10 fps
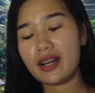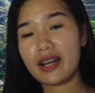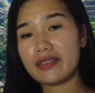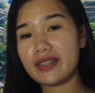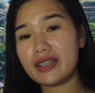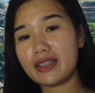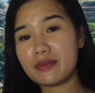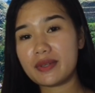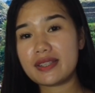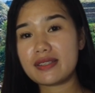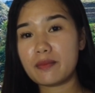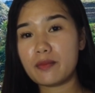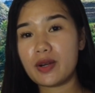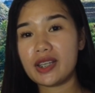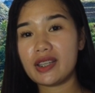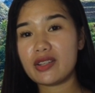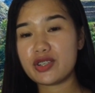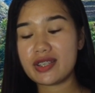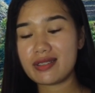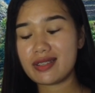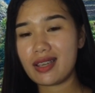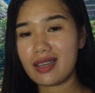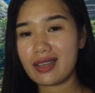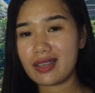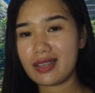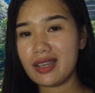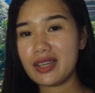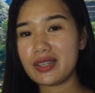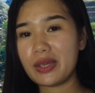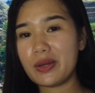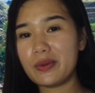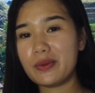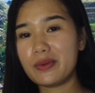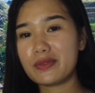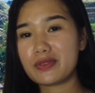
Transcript: on dating with someone and she is taking you